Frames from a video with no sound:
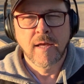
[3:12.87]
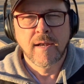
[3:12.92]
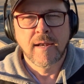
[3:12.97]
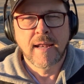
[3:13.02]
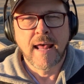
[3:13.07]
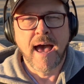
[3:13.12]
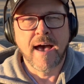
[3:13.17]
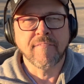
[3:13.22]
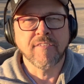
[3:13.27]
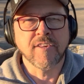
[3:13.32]

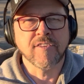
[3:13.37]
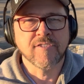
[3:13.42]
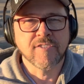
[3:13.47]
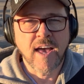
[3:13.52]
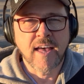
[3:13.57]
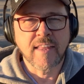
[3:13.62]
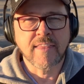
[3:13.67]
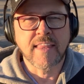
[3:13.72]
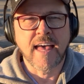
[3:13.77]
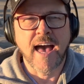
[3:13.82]
Now, having
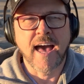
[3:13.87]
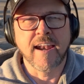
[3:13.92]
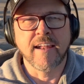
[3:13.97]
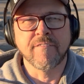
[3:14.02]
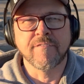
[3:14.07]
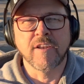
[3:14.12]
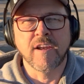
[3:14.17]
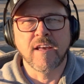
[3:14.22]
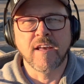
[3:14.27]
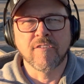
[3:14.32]
said that,
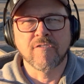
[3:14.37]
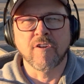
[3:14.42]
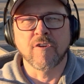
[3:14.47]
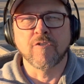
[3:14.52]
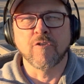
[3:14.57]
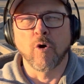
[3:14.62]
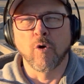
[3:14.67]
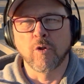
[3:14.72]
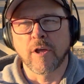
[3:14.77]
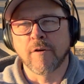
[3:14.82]
if it is
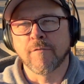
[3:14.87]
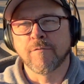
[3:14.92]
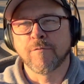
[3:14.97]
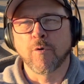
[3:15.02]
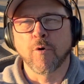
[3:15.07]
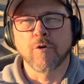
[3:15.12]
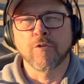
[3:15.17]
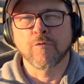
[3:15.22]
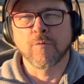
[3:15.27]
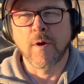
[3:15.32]
only a
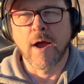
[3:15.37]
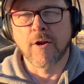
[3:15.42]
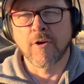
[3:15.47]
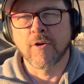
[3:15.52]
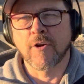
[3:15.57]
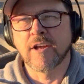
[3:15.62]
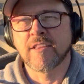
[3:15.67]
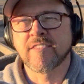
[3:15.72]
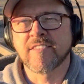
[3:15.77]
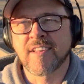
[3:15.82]
fourth
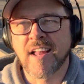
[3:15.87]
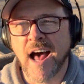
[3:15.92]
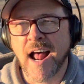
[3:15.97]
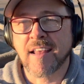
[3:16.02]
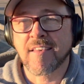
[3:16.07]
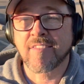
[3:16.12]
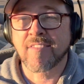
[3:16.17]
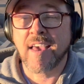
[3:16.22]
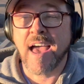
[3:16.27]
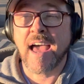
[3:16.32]
rounder, it's not
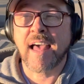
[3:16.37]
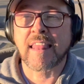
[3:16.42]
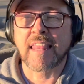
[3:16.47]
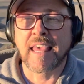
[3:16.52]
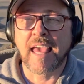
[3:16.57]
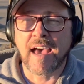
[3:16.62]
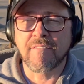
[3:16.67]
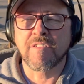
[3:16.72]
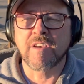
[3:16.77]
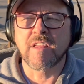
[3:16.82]
exactly
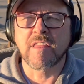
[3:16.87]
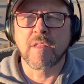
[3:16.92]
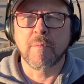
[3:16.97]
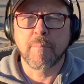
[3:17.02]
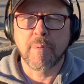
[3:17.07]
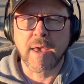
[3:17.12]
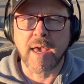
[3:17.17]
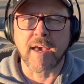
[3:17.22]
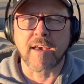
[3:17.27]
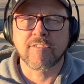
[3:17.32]
effing
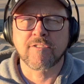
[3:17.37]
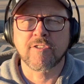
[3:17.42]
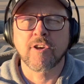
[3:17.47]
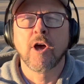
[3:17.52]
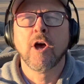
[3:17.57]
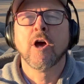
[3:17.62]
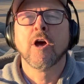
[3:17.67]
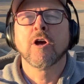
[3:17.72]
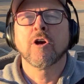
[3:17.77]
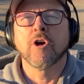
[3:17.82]
the picks.
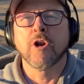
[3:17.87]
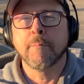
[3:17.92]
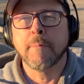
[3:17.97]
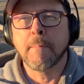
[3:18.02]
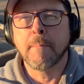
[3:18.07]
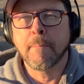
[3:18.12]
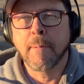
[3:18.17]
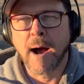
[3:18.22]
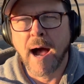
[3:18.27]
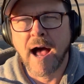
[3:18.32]
Could it
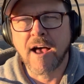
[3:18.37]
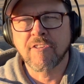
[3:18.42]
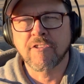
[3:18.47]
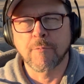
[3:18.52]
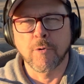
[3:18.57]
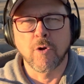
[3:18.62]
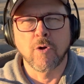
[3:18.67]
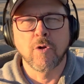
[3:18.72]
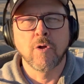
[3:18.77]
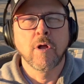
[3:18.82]
be
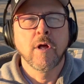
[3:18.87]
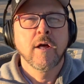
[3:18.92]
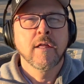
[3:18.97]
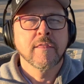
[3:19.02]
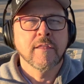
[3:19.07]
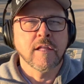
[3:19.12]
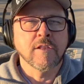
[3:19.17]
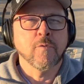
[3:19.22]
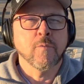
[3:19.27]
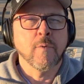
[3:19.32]
possible
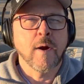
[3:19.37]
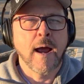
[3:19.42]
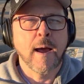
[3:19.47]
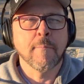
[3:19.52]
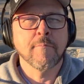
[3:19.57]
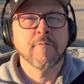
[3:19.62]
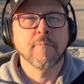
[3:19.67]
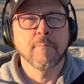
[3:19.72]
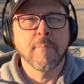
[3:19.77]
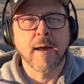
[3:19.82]
that the
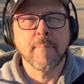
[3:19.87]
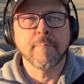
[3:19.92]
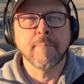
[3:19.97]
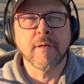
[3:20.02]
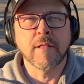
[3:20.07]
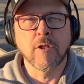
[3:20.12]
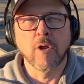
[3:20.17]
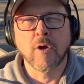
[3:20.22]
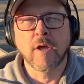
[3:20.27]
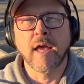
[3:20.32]
Rams might
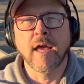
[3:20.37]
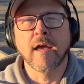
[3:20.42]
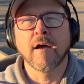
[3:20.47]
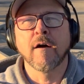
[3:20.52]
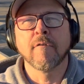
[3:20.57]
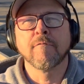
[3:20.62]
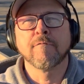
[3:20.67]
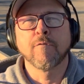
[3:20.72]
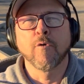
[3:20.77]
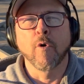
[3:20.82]
be looking
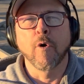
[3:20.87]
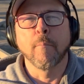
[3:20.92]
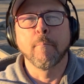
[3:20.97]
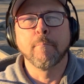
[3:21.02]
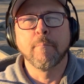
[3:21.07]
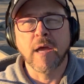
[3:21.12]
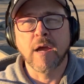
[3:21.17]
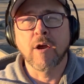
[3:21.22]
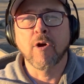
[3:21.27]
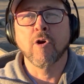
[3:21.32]
for
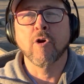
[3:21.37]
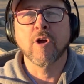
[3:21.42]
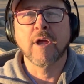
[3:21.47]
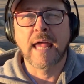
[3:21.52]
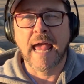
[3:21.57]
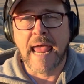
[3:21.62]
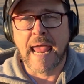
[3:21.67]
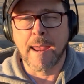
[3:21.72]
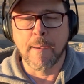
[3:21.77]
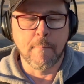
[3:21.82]
bigger
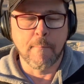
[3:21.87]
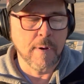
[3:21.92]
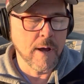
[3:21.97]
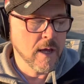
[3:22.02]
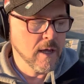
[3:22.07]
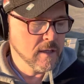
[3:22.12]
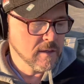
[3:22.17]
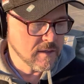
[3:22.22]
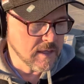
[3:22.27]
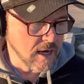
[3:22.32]
game?
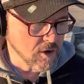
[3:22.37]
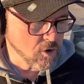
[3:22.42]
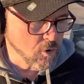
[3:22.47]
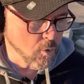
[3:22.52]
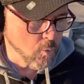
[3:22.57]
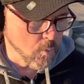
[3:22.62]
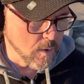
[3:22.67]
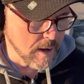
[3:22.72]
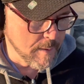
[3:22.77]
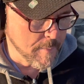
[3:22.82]
than
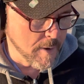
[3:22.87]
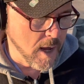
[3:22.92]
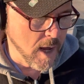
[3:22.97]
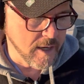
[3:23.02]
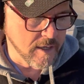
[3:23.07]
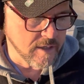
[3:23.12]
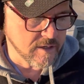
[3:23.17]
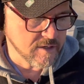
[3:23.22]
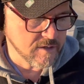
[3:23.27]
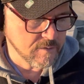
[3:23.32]
Kareem
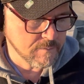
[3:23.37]
Hunt.